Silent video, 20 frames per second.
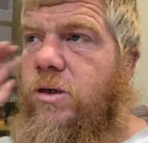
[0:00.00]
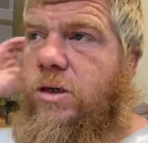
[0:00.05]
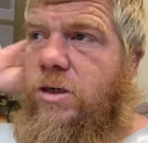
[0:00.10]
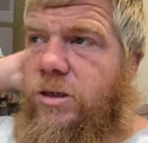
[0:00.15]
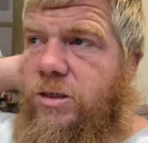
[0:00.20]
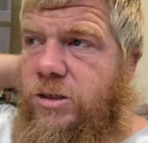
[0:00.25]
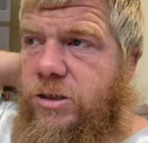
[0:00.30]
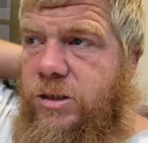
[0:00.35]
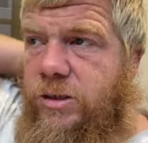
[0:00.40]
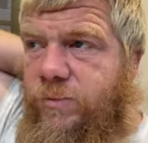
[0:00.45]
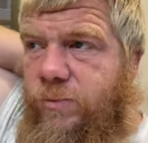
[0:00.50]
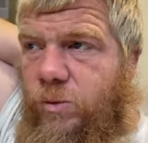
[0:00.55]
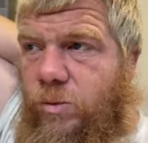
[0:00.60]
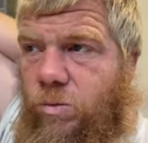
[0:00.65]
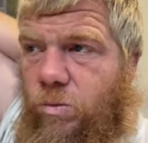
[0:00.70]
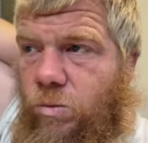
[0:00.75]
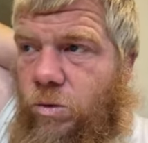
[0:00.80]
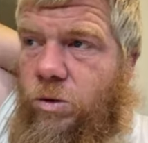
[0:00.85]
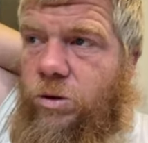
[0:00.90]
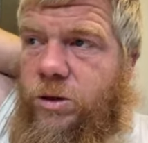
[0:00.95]
a, a civil
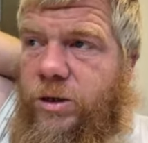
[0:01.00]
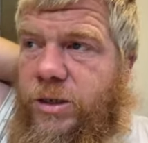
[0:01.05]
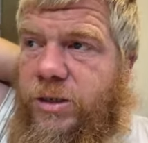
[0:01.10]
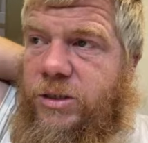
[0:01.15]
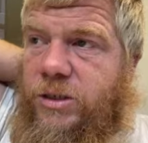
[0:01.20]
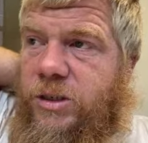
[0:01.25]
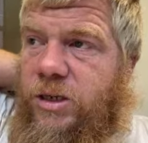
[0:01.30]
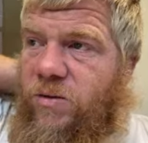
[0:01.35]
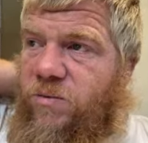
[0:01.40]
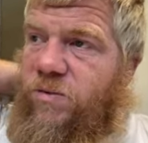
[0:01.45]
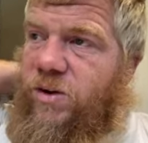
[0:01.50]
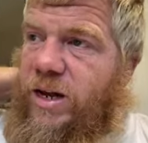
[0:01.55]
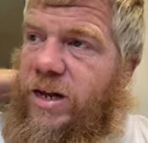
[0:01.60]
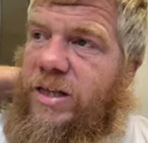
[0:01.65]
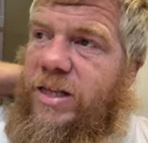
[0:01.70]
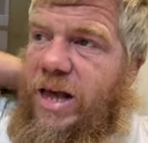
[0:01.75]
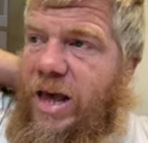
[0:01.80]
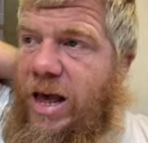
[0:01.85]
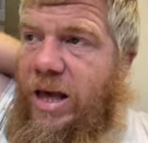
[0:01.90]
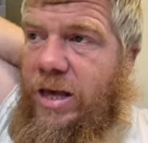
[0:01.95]
war and stuff like
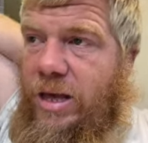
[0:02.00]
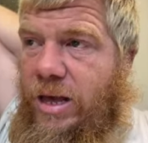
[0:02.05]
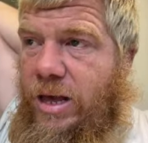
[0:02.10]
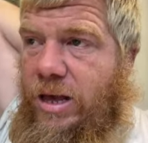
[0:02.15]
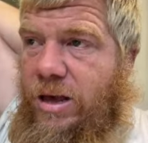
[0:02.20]
that.